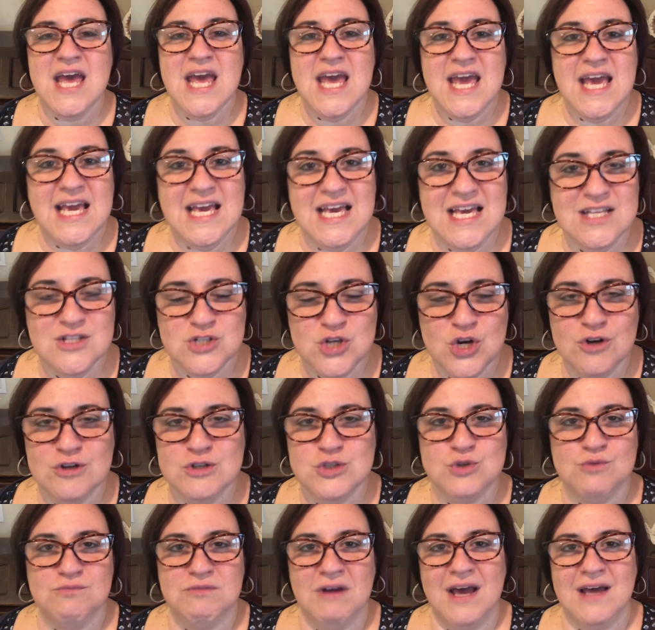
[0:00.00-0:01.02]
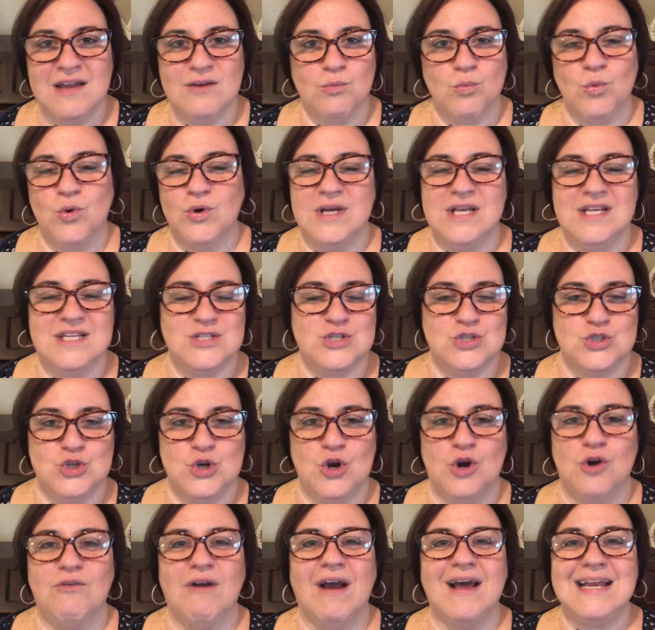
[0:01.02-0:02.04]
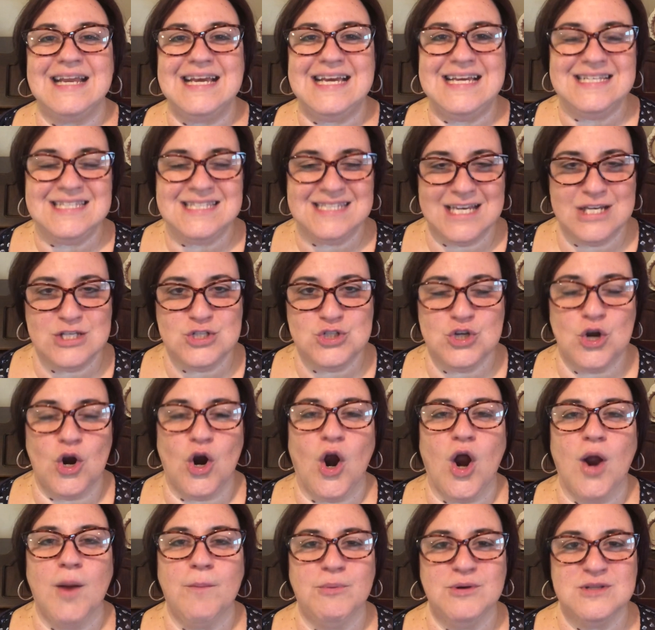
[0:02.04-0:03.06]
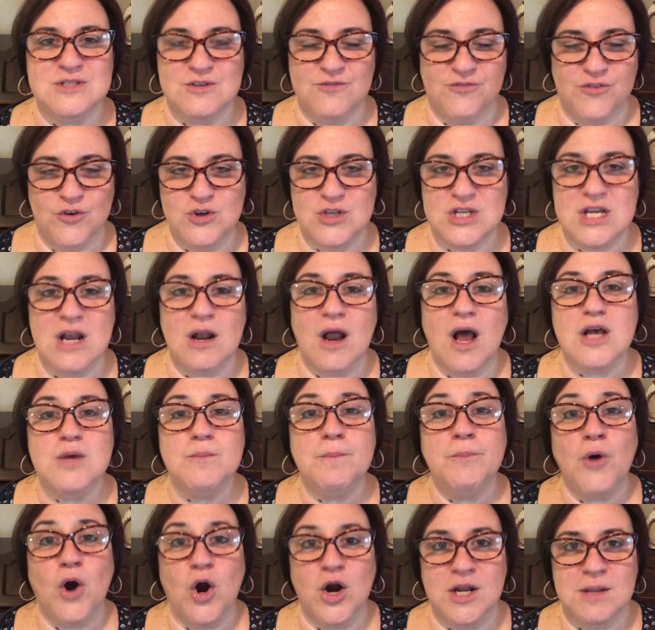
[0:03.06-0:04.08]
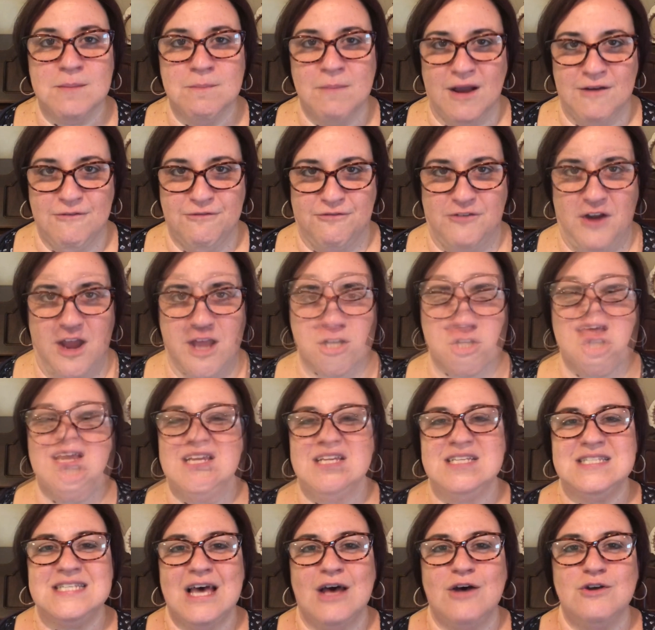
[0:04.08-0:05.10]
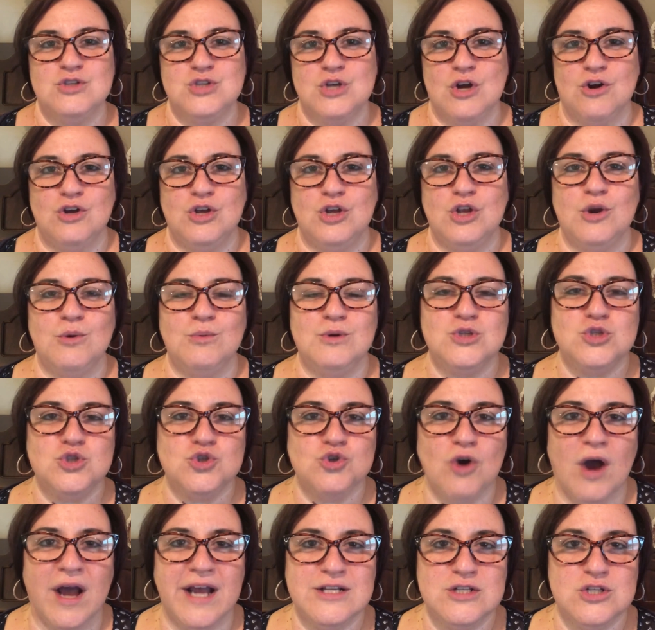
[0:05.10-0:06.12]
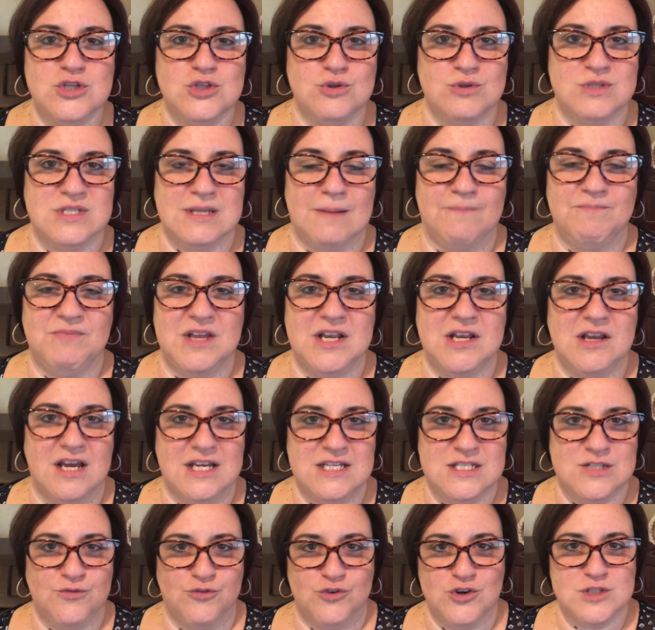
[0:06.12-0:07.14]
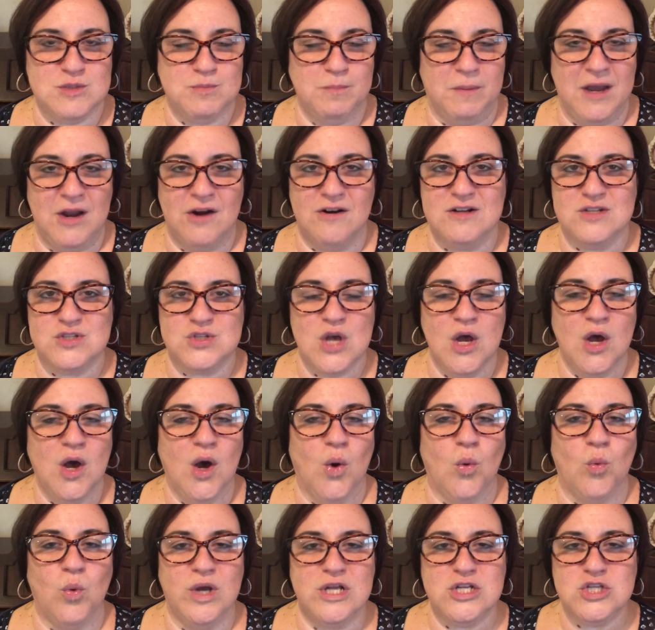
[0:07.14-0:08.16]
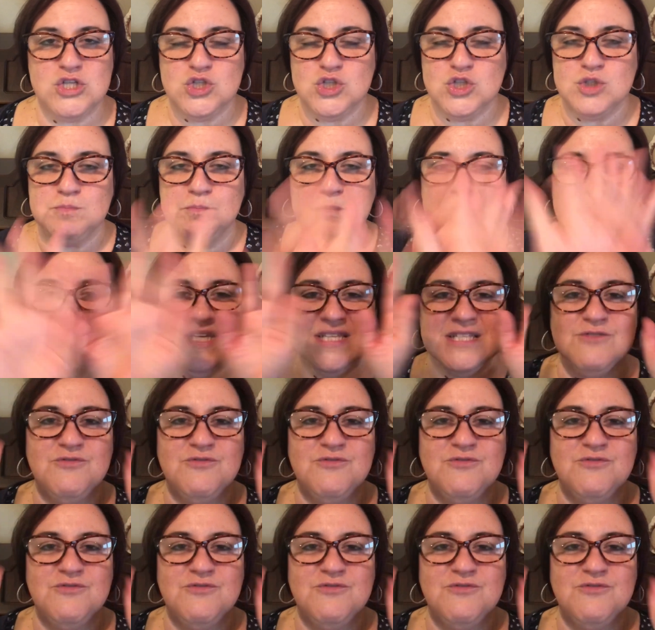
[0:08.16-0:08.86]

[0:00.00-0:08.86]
he turns around, well, he doesn't turn around. He says to her, puts the phone down, "Pardon my French." And then he tells her, you know, he's trying to do something nice for his parents, which speaks